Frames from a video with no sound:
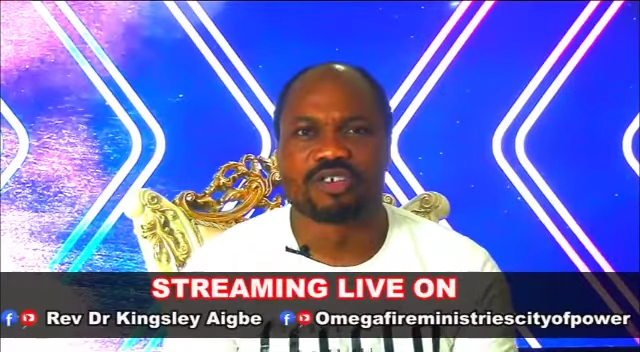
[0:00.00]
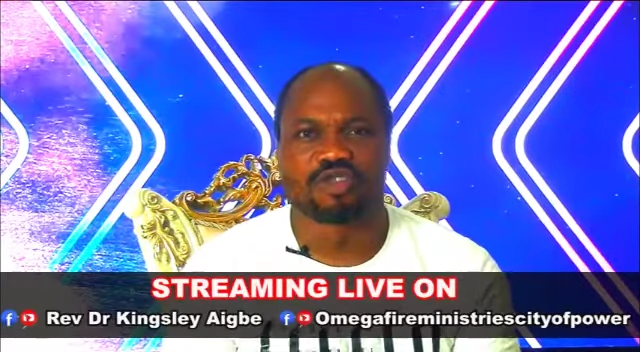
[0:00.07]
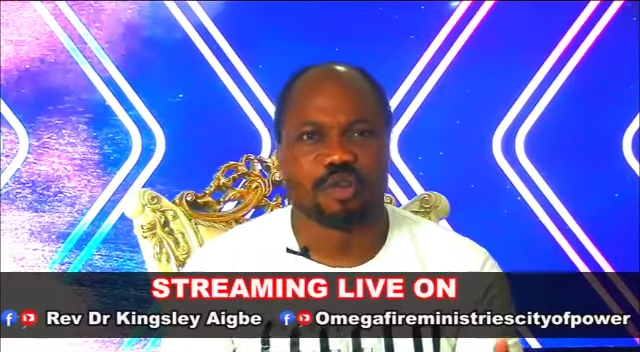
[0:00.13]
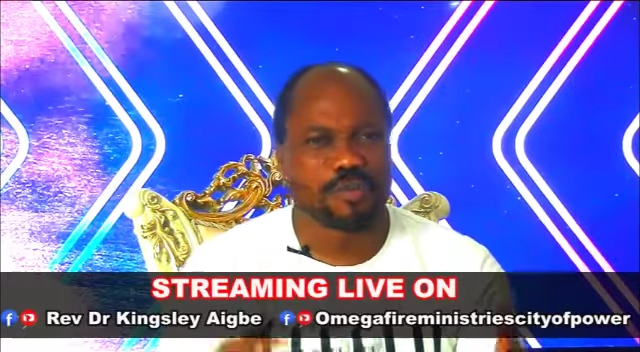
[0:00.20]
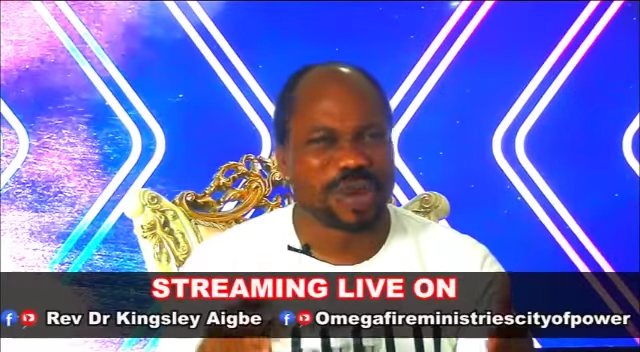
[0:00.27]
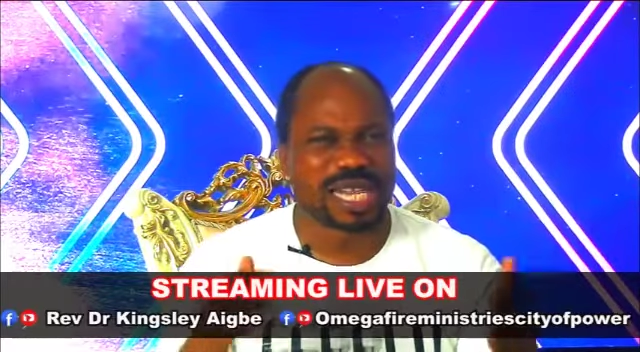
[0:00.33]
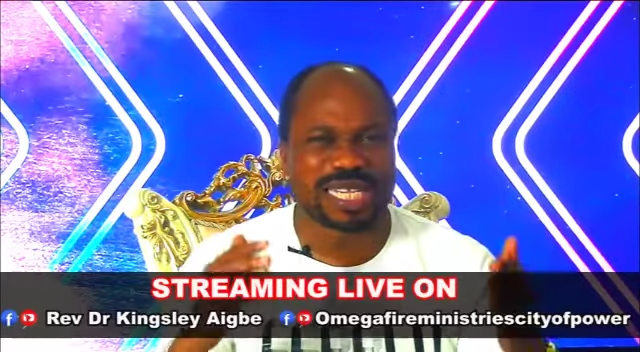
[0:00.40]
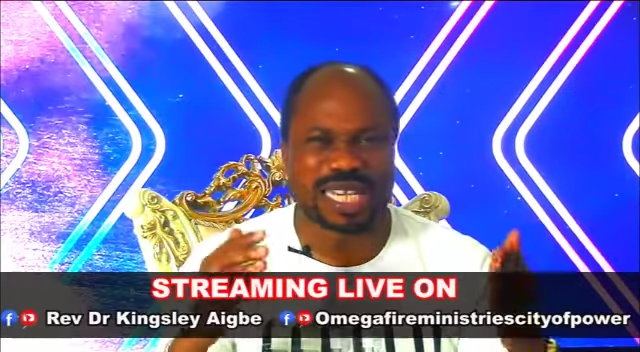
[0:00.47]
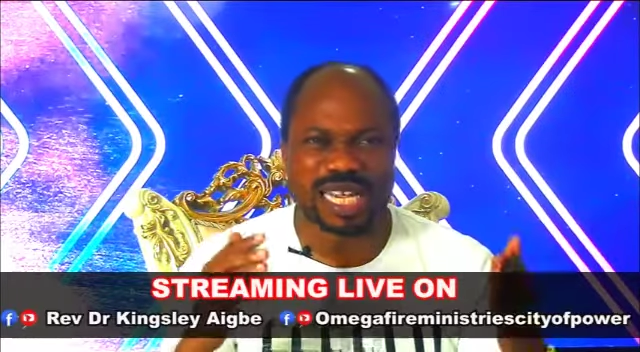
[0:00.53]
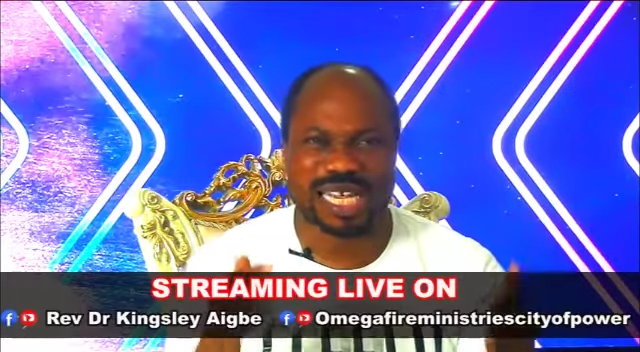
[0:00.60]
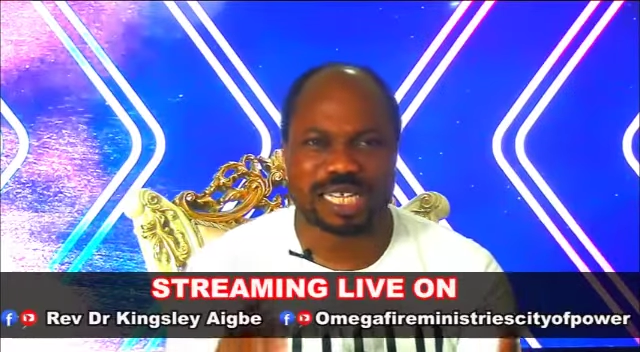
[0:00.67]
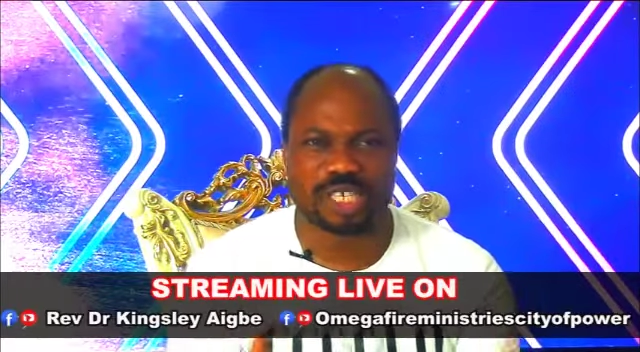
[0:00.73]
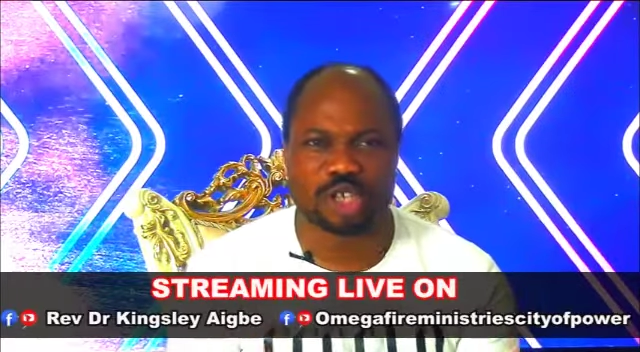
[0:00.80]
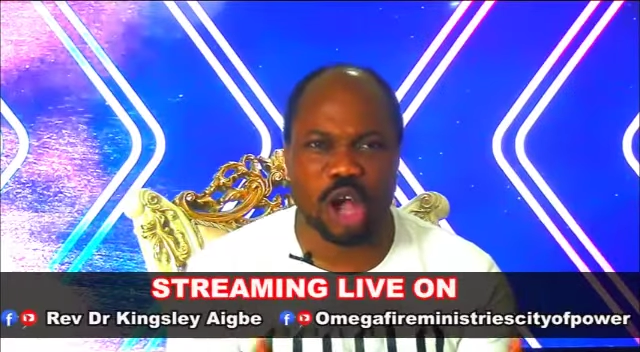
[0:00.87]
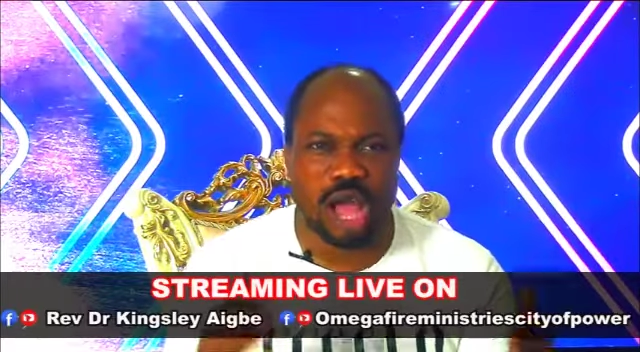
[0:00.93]
So please
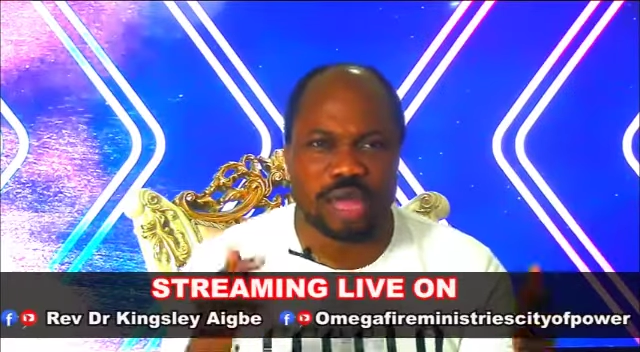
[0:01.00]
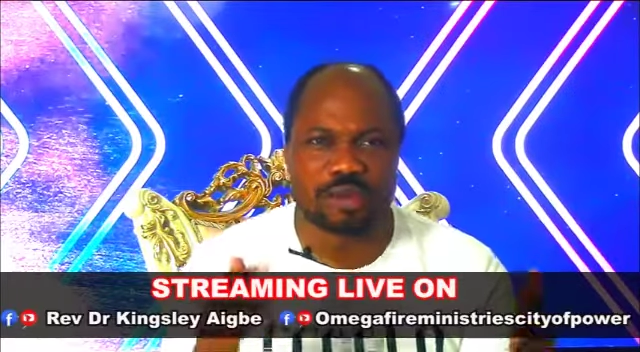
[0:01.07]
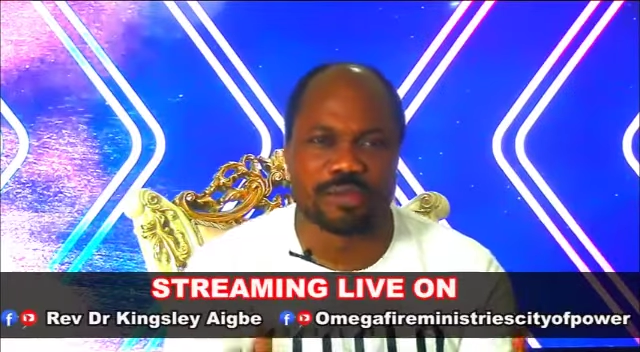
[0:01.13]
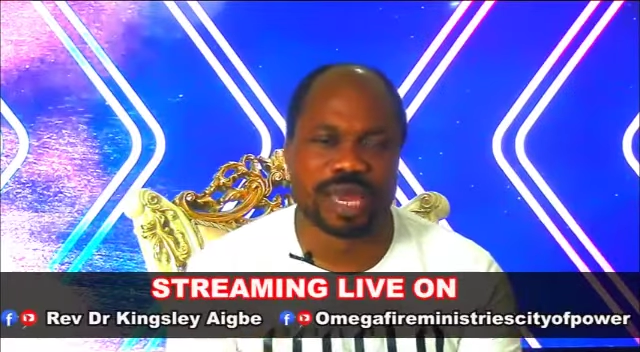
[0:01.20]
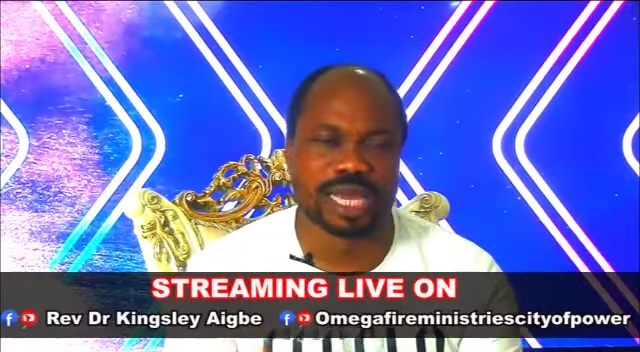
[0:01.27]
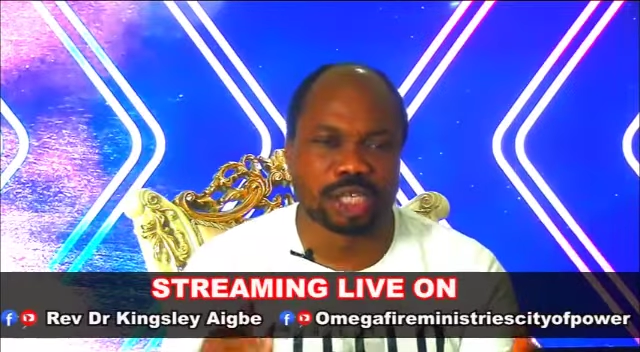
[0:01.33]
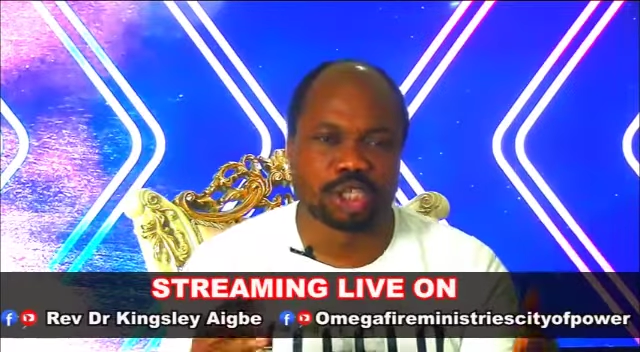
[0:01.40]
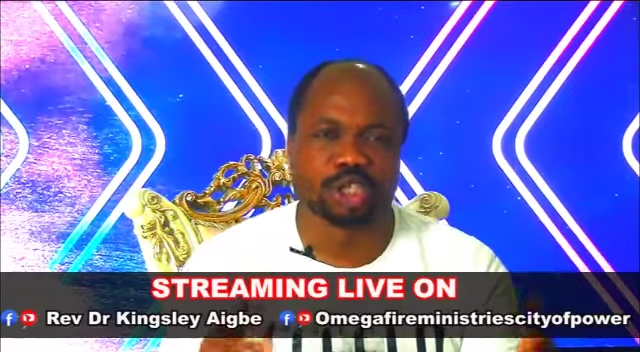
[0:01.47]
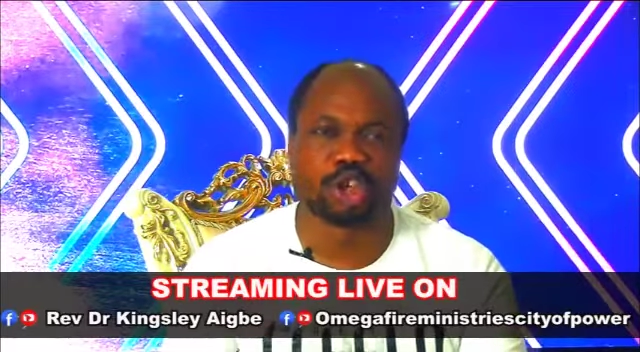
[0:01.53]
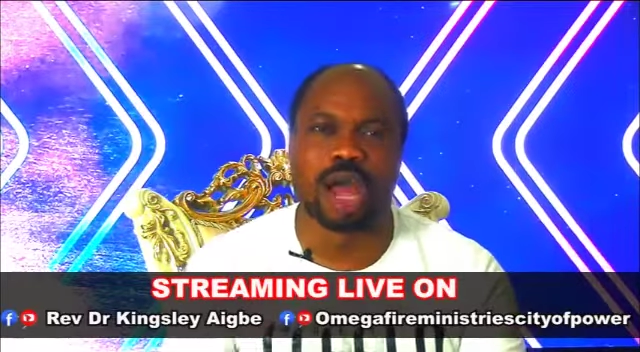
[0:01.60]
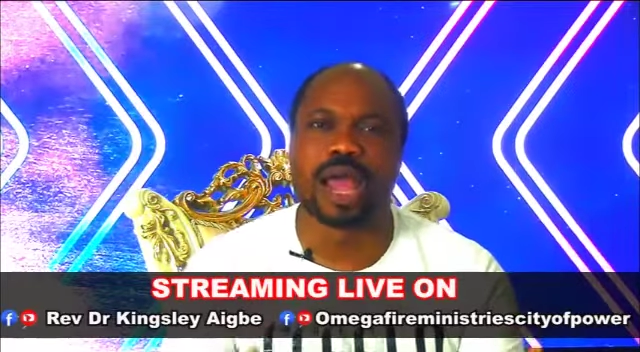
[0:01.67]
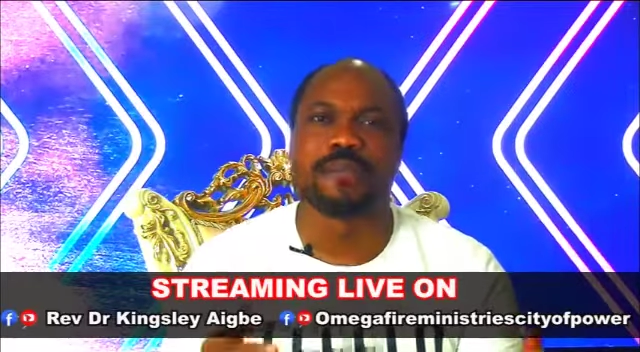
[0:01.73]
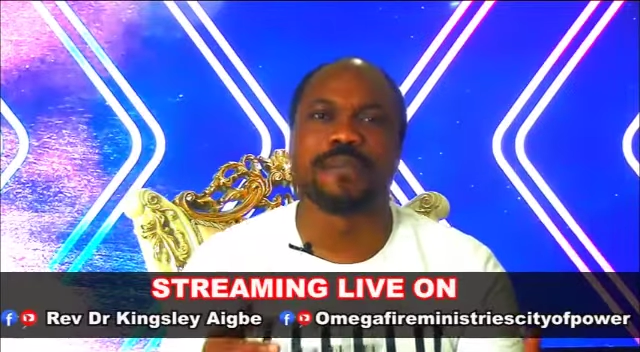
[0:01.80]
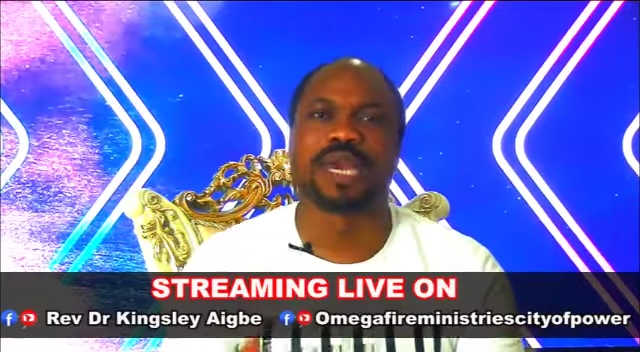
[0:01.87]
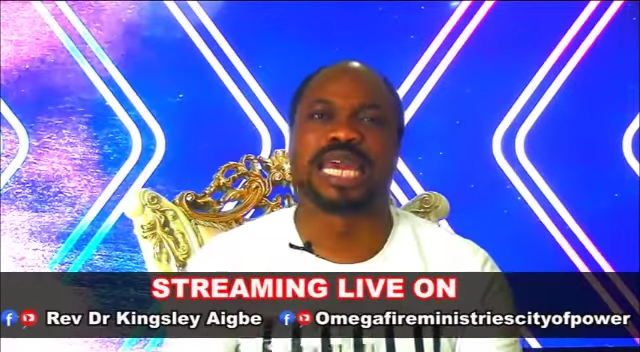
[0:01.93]
join me.
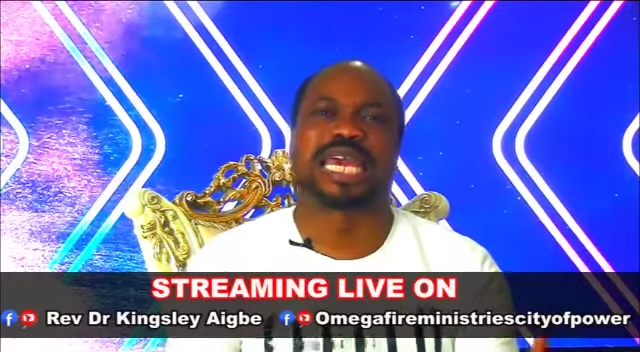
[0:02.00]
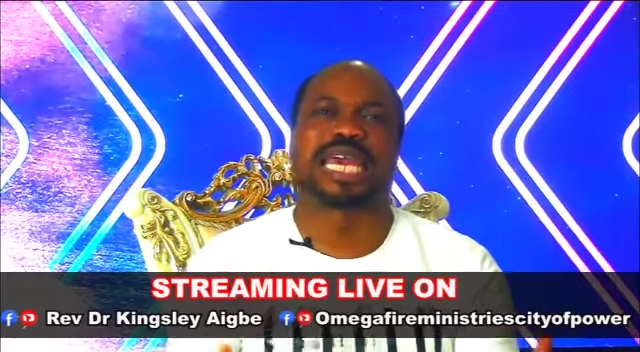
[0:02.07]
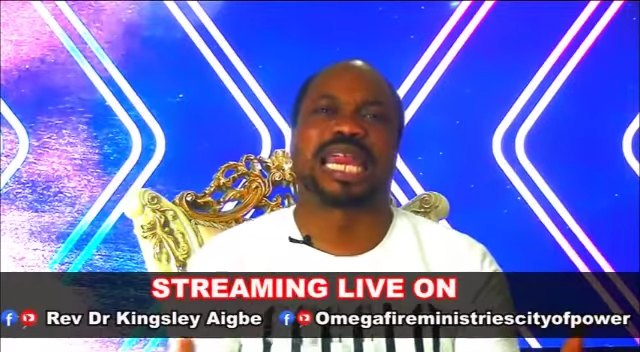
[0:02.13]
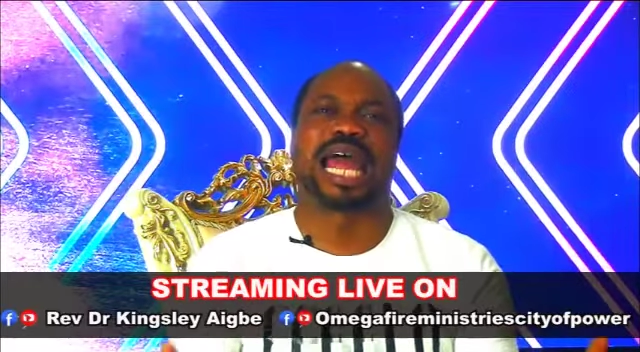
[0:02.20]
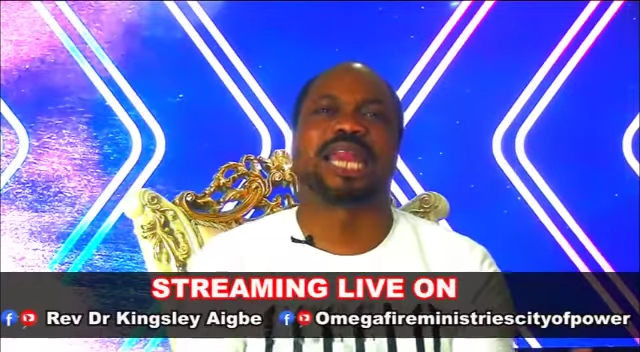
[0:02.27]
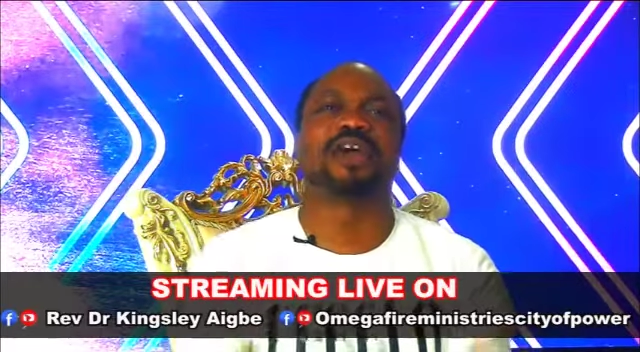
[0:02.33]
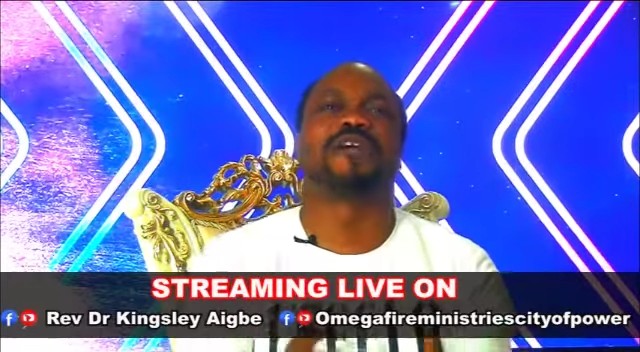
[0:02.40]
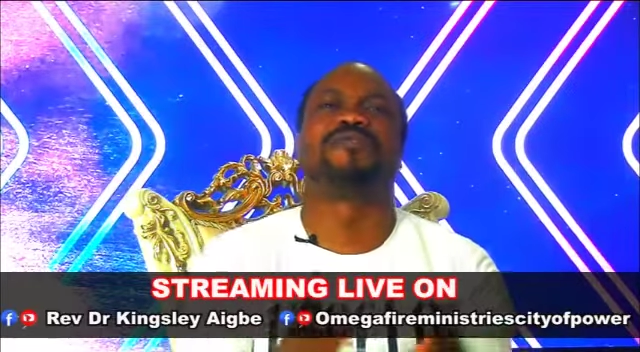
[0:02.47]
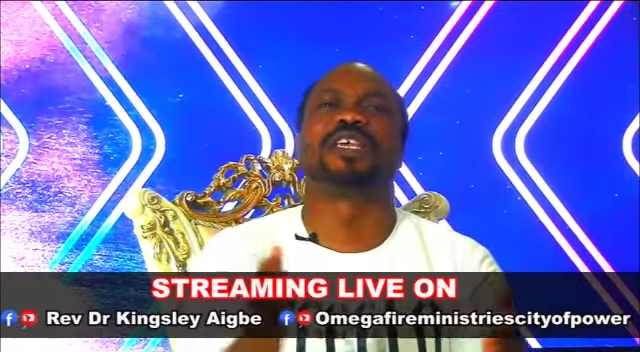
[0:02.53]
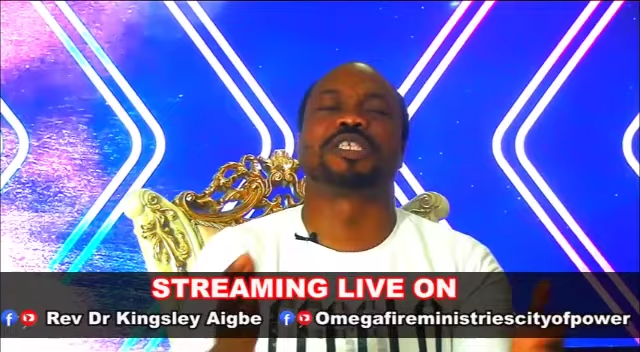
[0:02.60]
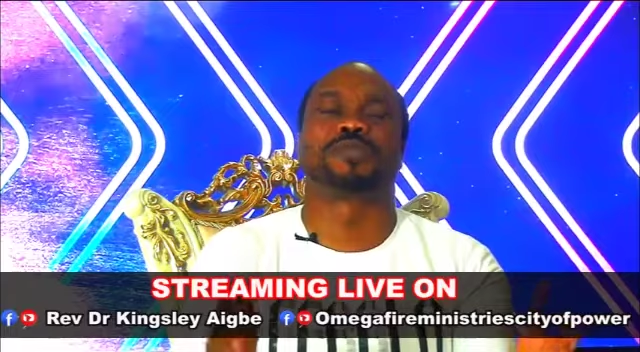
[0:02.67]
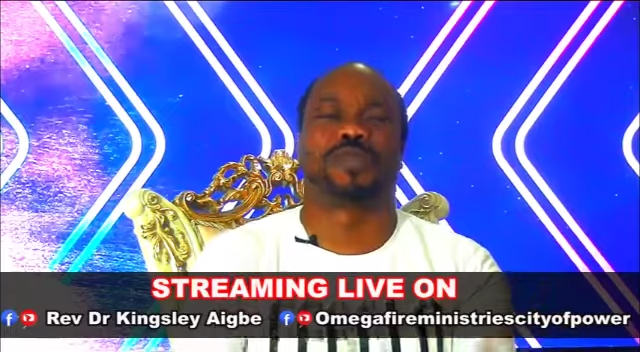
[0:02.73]
Join me in any of these